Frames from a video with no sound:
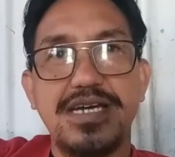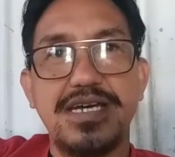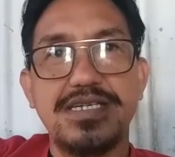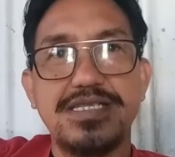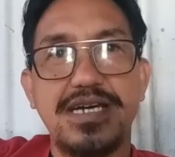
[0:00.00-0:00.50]

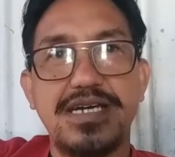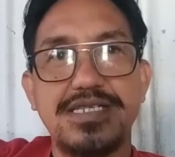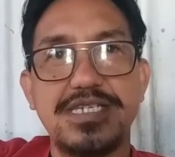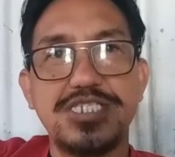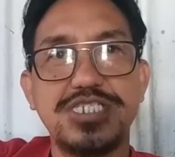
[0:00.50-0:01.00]
And
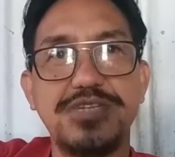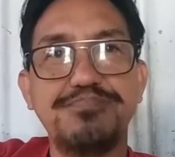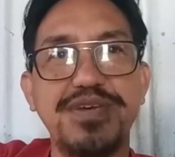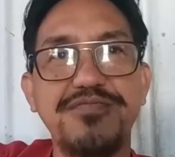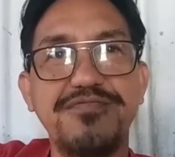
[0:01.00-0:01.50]
the
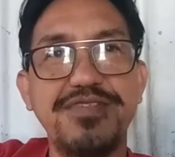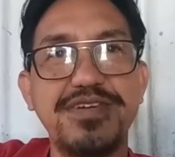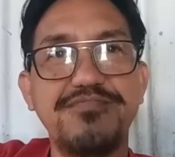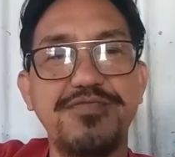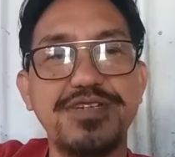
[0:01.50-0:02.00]
shipping
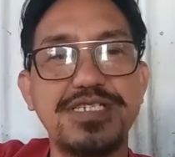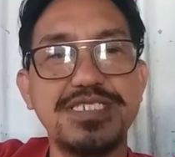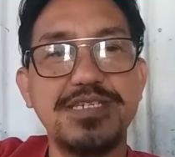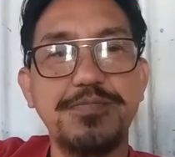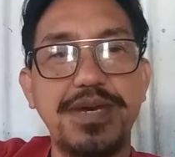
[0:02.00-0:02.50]
fee for the
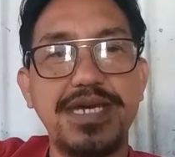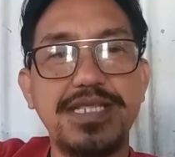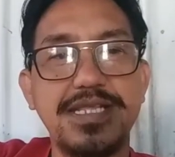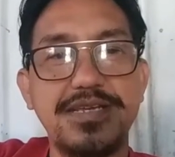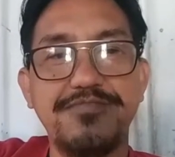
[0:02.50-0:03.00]

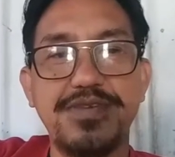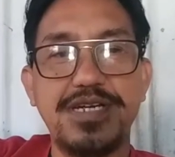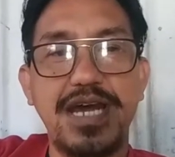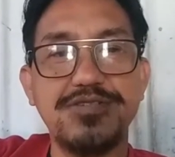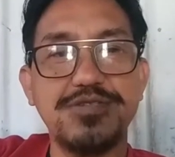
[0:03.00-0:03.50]
semen, if
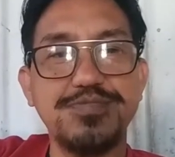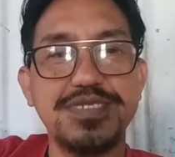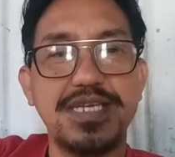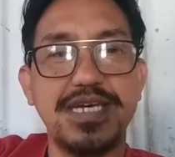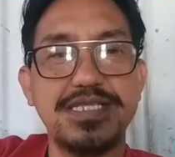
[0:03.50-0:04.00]
they're out of
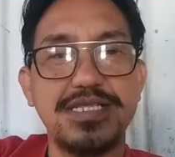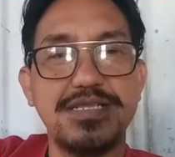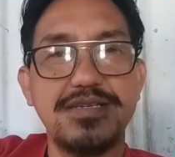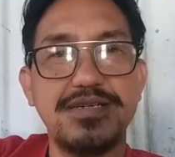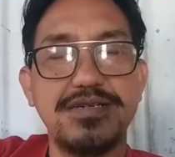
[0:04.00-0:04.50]
state,
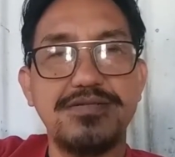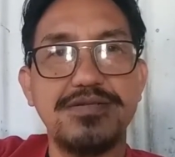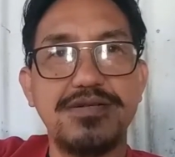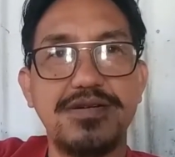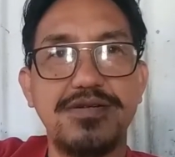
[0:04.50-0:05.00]

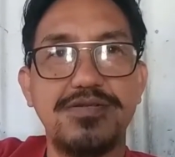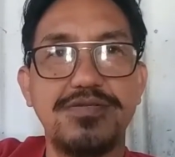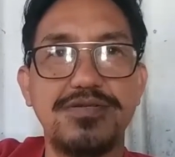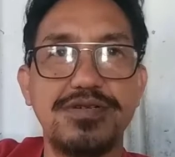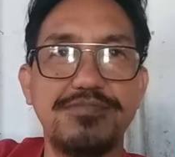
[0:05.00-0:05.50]

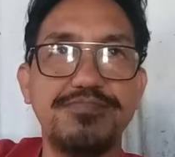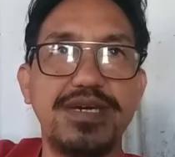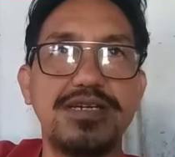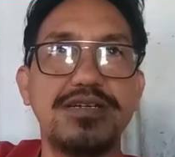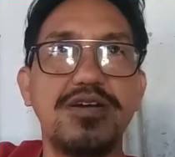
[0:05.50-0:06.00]
or if
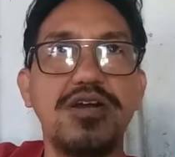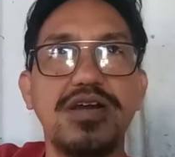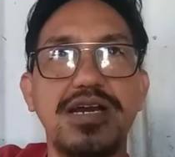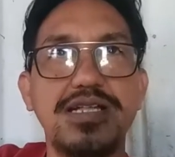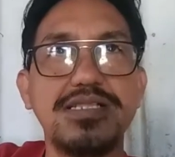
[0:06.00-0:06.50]
they're
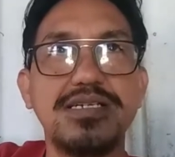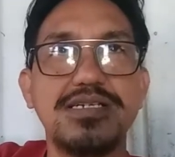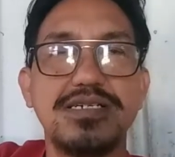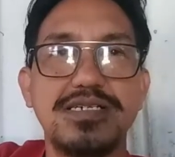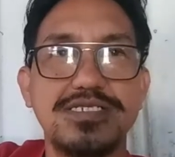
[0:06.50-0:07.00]
local,
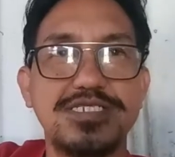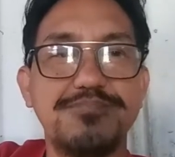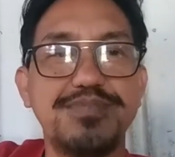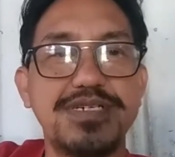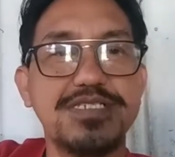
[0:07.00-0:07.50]

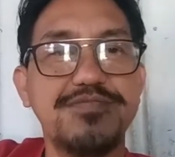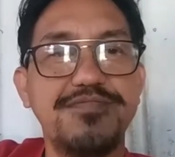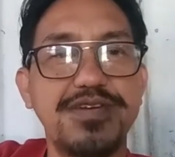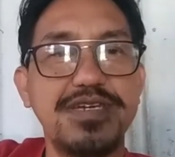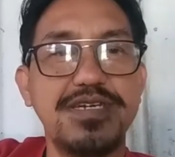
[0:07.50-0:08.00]
shipping is
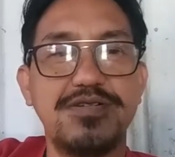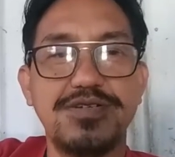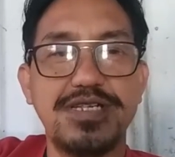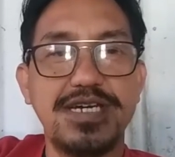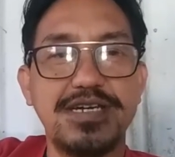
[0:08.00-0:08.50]
free
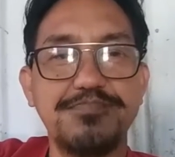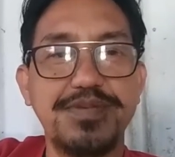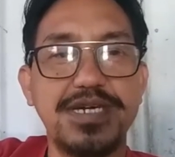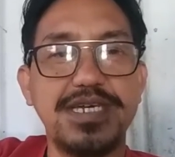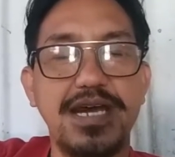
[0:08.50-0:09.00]
or they can
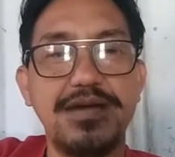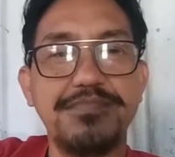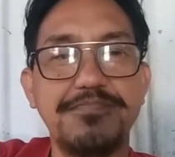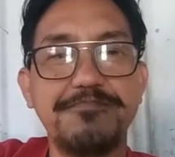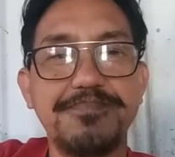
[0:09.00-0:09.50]
pick it
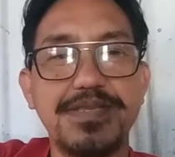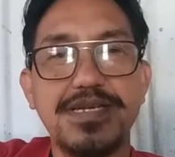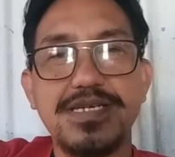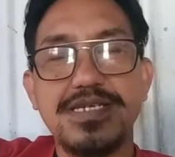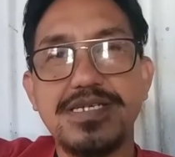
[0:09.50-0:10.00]
up.
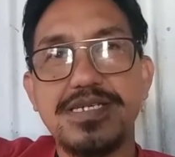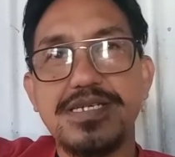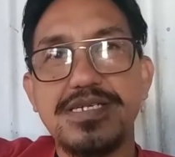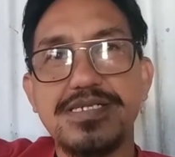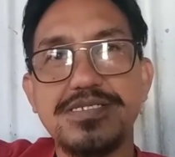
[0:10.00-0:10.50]

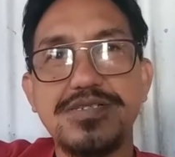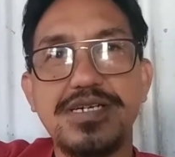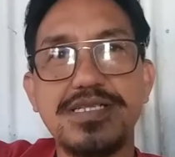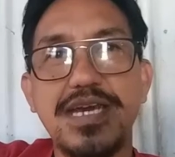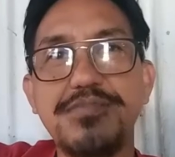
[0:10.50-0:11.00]
So
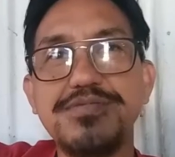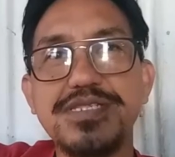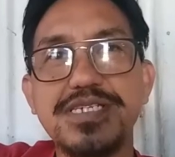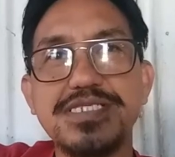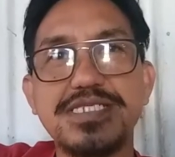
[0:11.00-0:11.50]
that
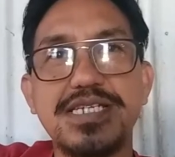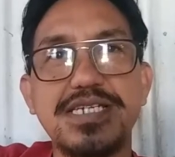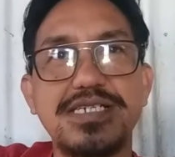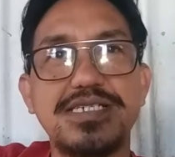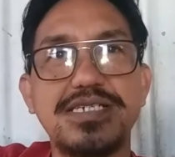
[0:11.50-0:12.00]
everything is
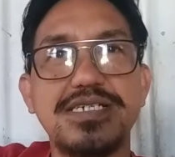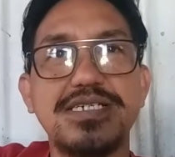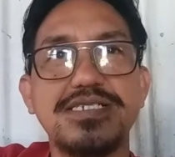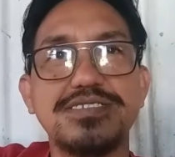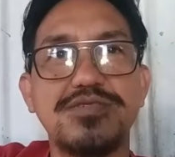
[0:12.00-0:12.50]
clear.
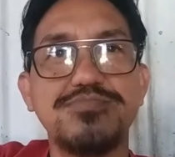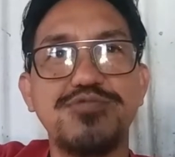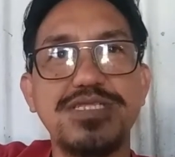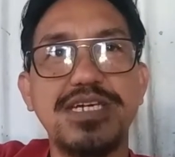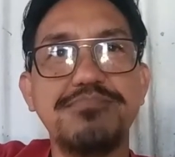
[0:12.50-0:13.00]
So
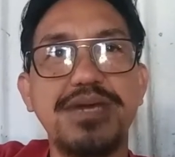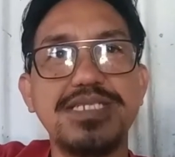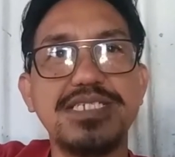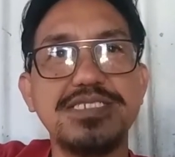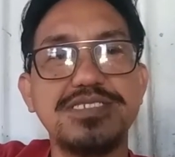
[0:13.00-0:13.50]
when they
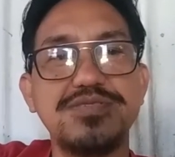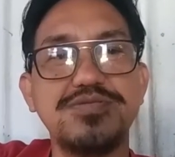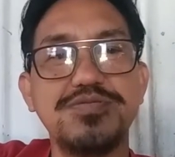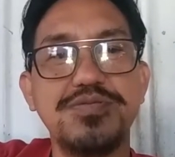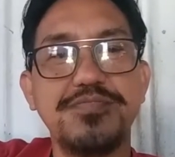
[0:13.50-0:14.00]
message
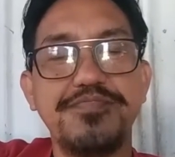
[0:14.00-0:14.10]
you,